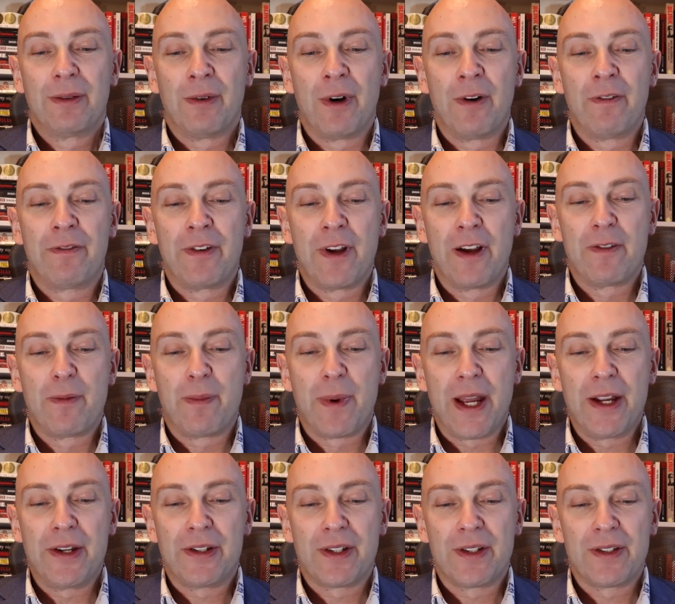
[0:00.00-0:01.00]
one further
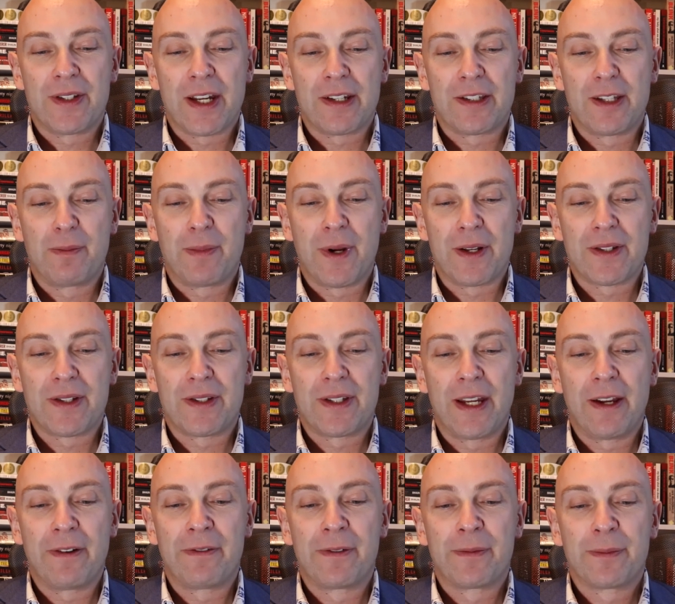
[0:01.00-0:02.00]
patient tested
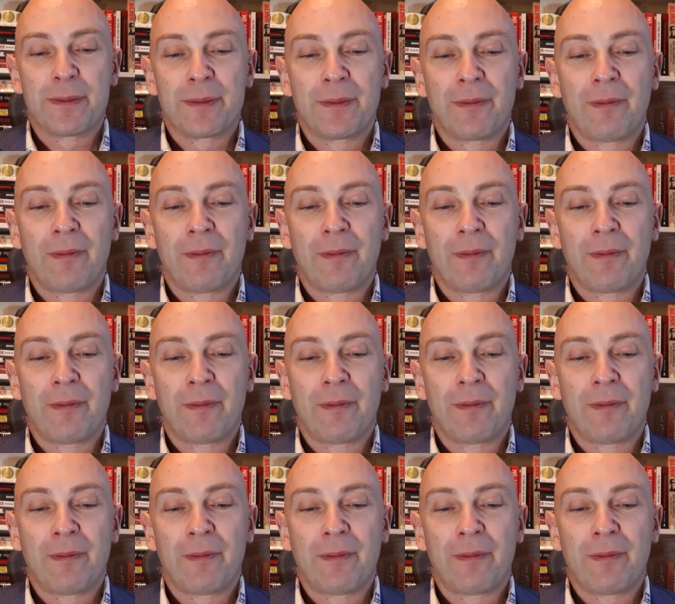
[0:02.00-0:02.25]
positive.